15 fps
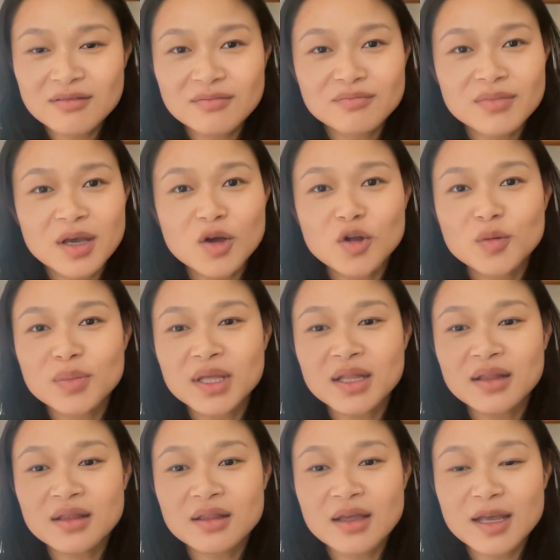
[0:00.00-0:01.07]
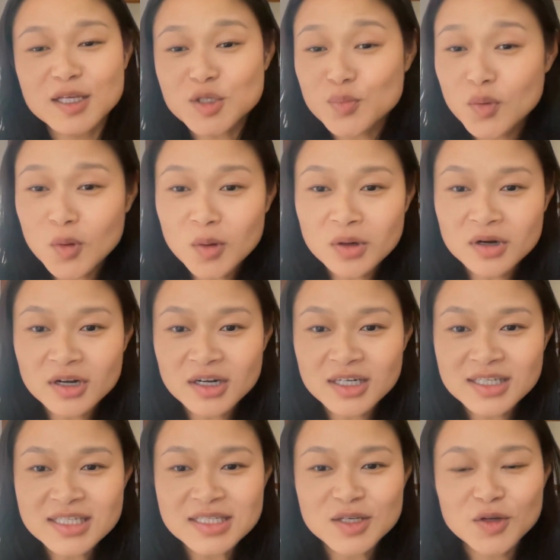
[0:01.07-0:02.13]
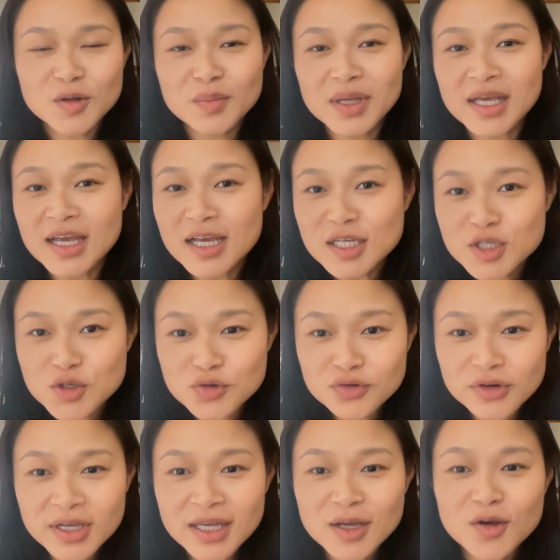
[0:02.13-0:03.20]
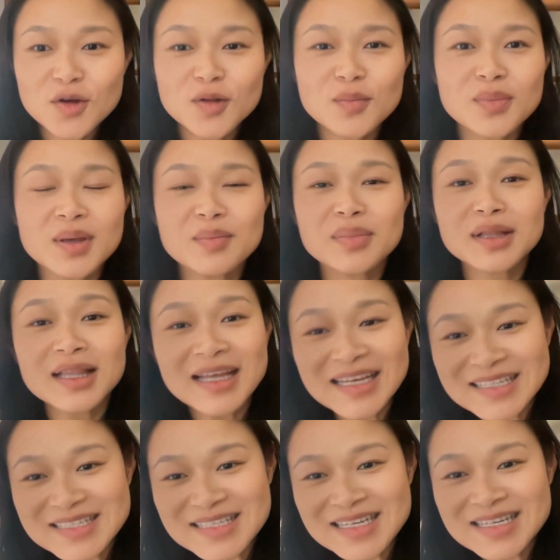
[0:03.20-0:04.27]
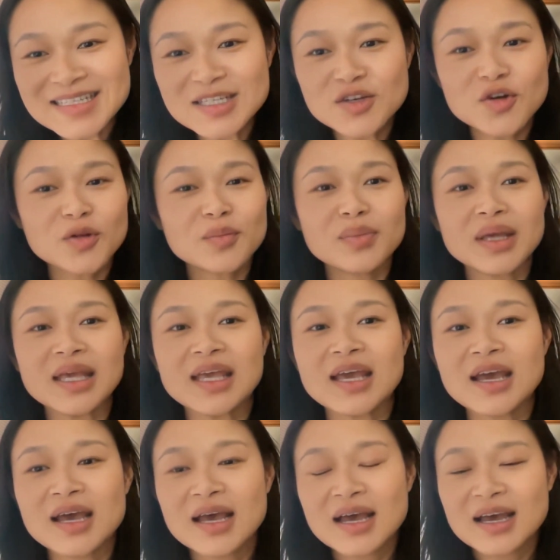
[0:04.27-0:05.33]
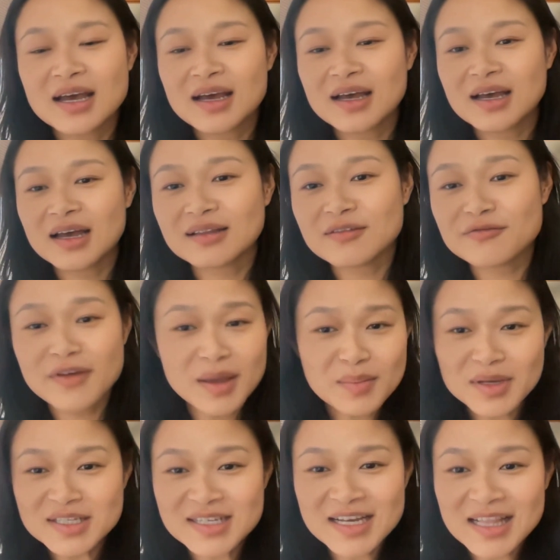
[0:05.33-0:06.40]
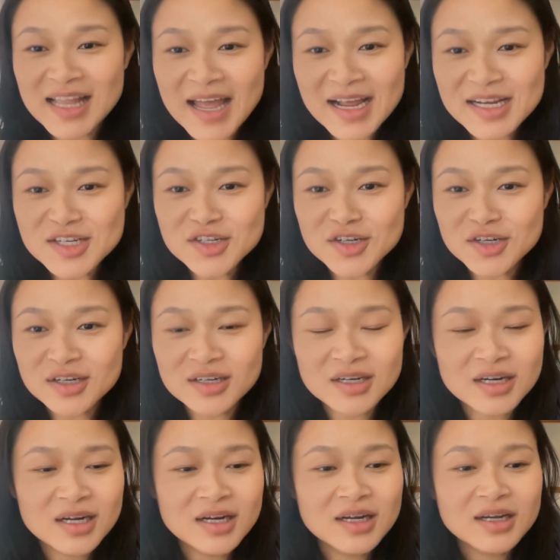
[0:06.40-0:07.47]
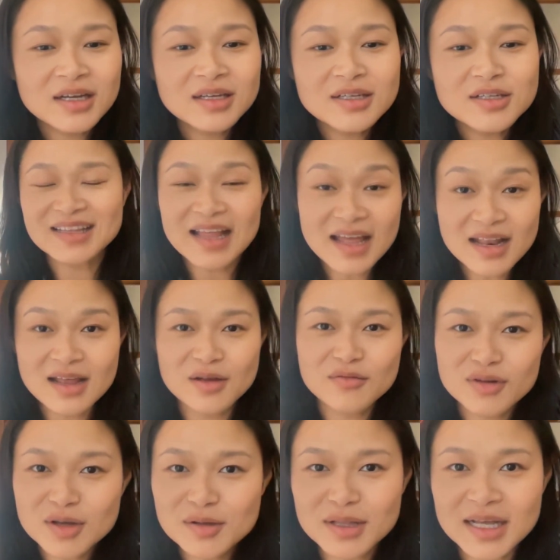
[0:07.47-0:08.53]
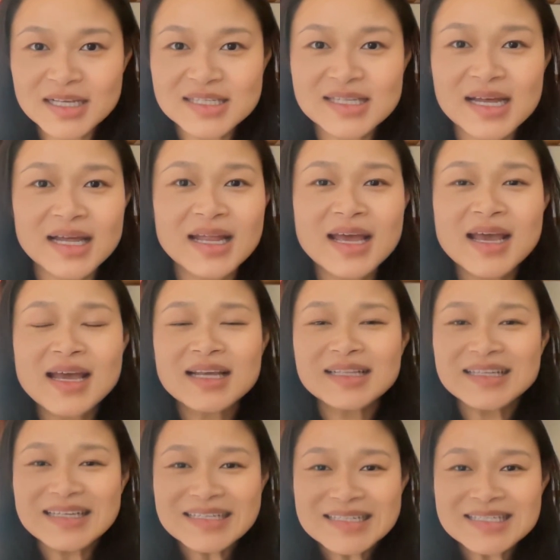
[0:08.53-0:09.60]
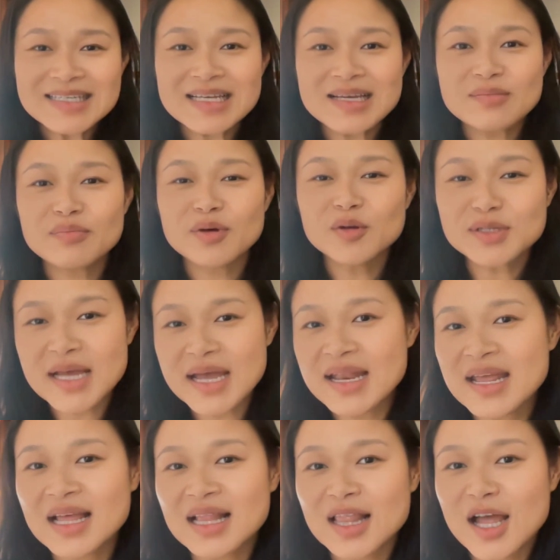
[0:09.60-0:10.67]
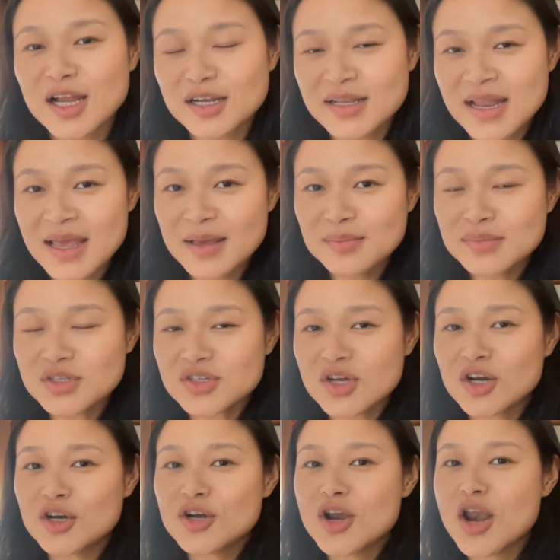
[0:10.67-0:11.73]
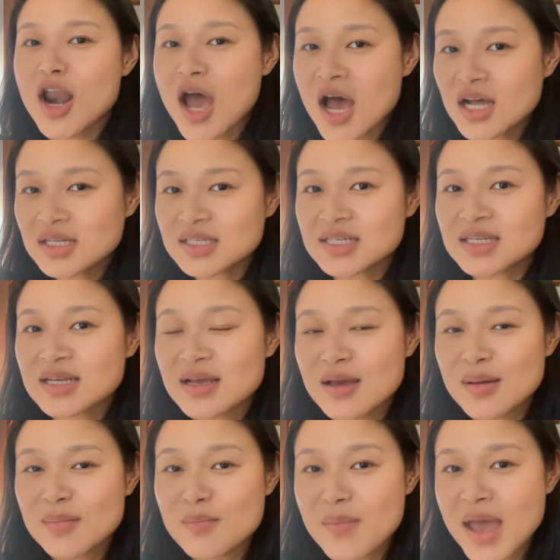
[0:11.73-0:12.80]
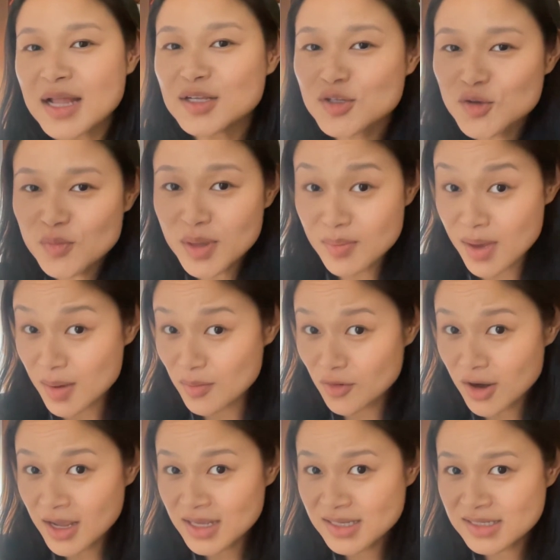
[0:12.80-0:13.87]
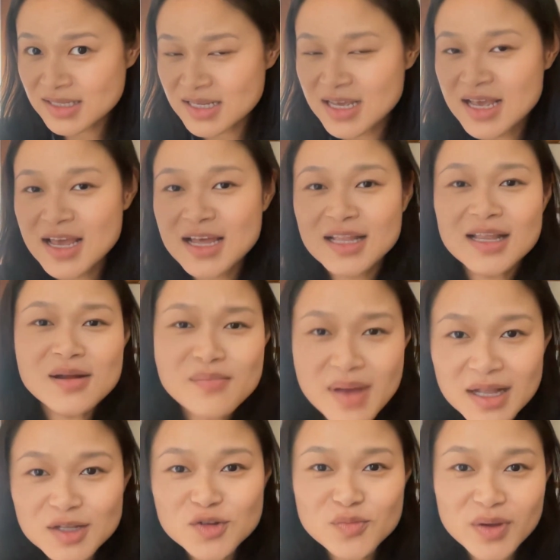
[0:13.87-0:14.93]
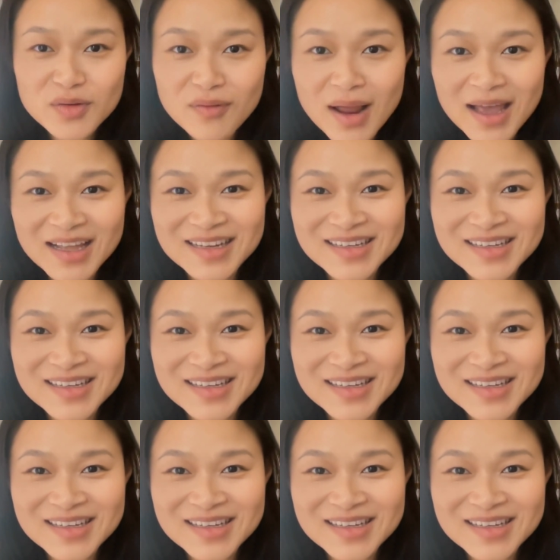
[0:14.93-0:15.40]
It could be explorers, could be history, could be places, could be the famous collector. Then I realized that these botanical Latin names are not meant to be memorized. They're meant to be read.